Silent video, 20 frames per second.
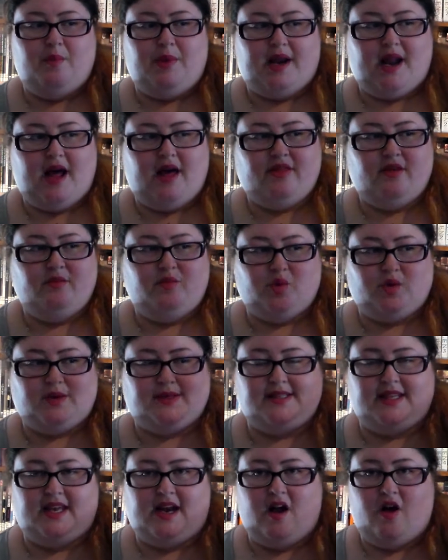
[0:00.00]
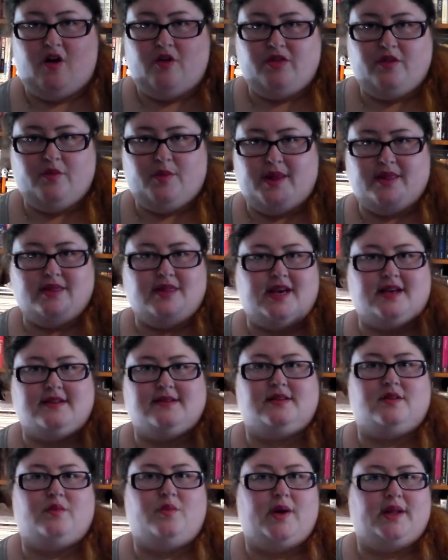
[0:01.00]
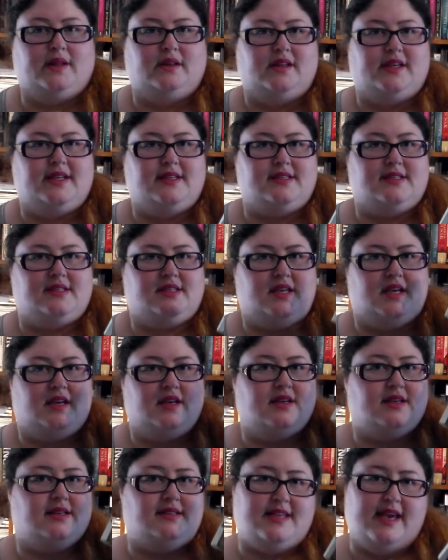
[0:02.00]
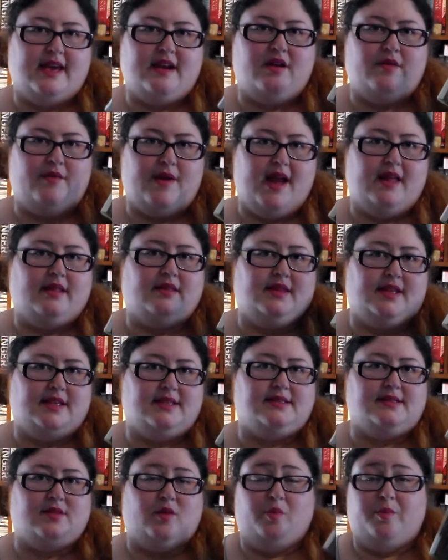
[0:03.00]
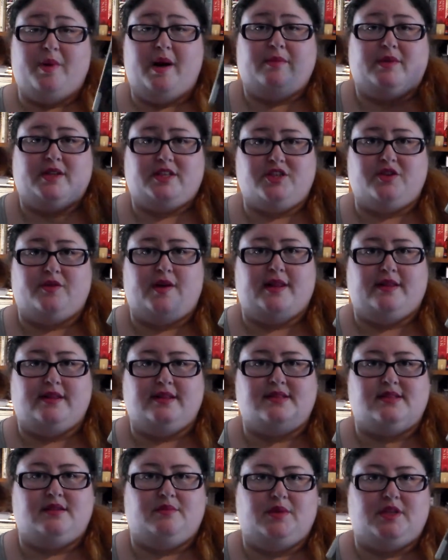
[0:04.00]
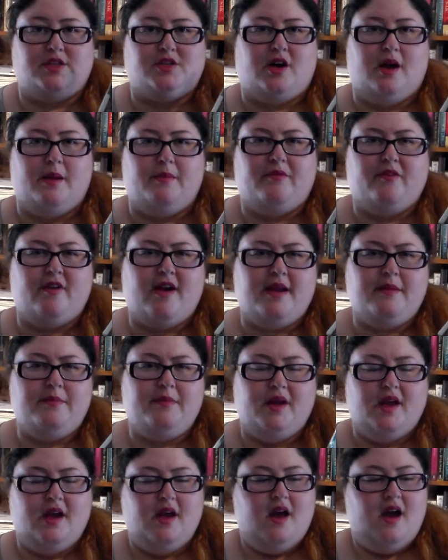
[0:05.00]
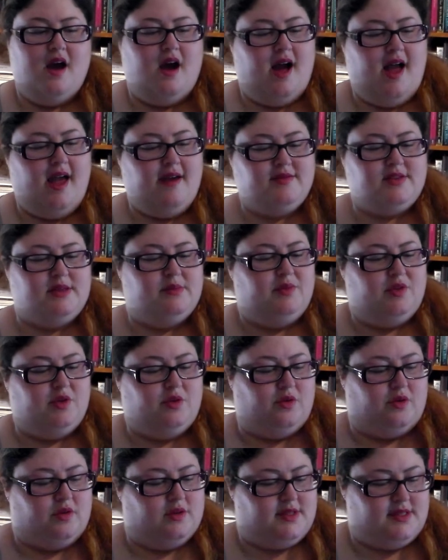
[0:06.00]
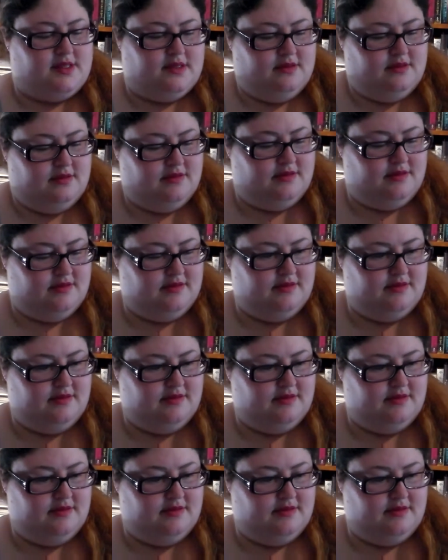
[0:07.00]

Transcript: but other books that are on the 1001 list set around this, or published around this similar time frame. I have some thoughts.